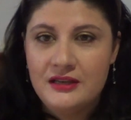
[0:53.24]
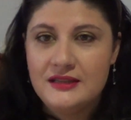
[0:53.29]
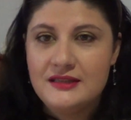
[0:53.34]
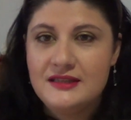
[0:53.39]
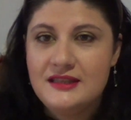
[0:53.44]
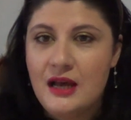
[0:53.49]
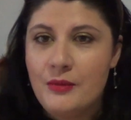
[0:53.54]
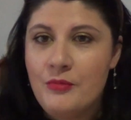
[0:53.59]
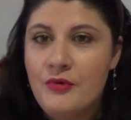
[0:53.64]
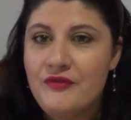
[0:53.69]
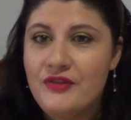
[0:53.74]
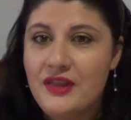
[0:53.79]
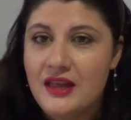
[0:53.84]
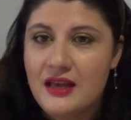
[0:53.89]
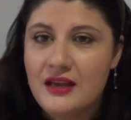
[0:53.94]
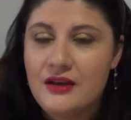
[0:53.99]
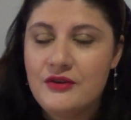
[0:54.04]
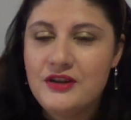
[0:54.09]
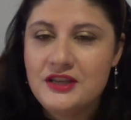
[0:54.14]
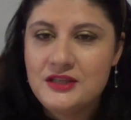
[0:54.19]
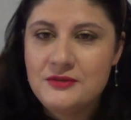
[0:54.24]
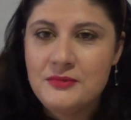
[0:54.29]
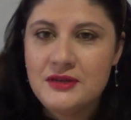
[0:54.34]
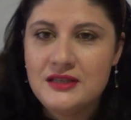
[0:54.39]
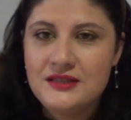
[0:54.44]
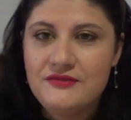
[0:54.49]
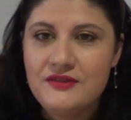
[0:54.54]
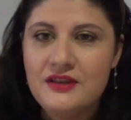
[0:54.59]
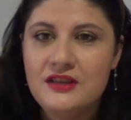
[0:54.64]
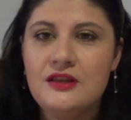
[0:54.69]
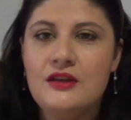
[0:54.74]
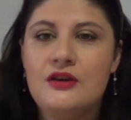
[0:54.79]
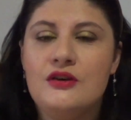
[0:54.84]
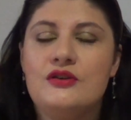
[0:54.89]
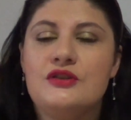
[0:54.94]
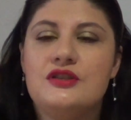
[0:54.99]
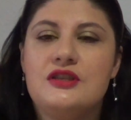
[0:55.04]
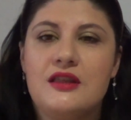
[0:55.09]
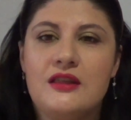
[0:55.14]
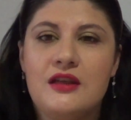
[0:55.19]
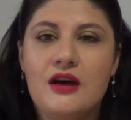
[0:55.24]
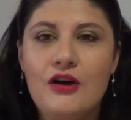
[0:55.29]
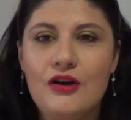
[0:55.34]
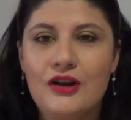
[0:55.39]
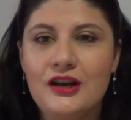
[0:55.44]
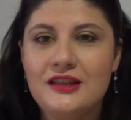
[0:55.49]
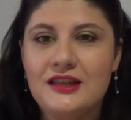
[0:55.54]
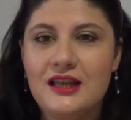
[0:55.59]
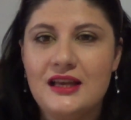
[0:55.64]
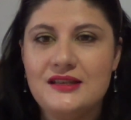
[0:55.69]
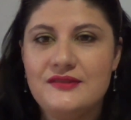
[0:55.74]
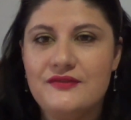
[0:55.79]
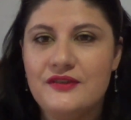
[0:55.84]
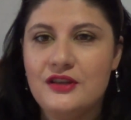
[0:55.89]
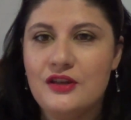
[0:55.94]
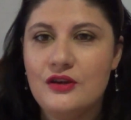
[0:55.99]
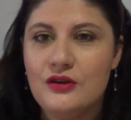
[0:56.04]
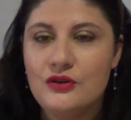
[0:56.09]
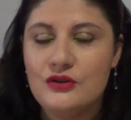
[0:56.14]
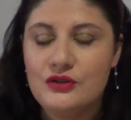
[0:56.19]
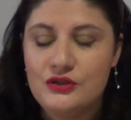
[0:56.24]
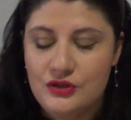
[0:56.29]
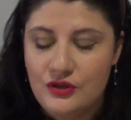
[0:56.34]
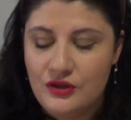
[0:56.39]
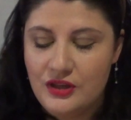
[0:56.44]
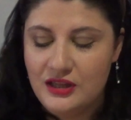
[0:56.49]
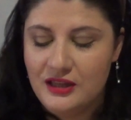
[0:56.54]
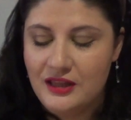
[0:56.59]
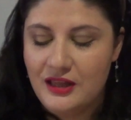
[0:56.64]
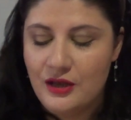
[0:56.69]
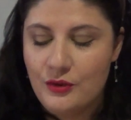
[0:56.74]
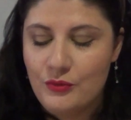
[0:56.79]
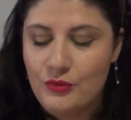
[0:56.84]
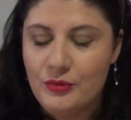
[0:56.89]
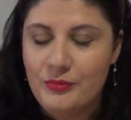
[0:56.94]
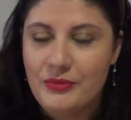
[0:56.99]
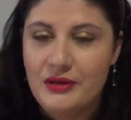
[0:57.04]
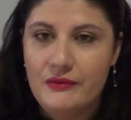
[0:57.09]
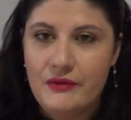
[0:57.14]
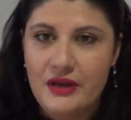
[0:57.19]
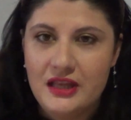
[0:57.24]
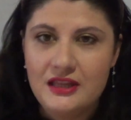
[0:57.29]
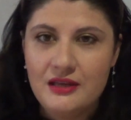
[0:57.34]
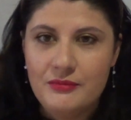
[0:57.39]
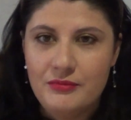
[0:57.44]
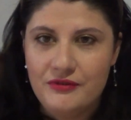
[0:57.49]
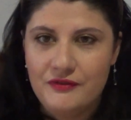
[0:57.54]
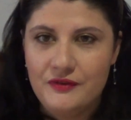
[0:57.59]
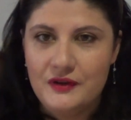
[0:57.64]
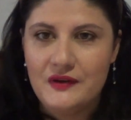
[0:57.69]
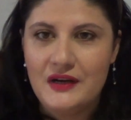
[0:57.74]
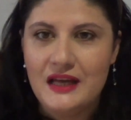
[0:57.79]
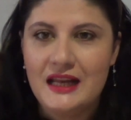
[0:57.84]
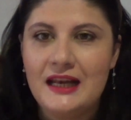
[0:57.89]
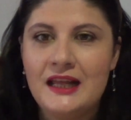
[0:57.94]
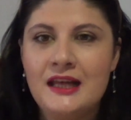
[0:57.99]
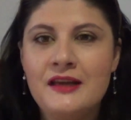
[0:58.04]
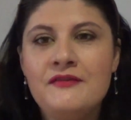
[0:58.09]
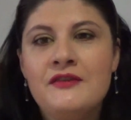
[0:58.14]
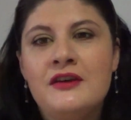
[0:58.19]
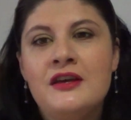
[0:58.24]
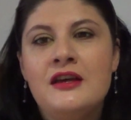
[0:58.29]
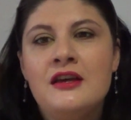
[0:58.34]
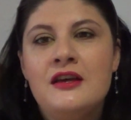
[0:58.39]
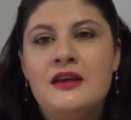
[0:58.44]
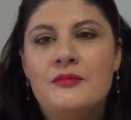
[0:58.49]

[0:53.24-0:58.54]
some of the Christmas videos and the holidays videos so that they will be ready before I leave,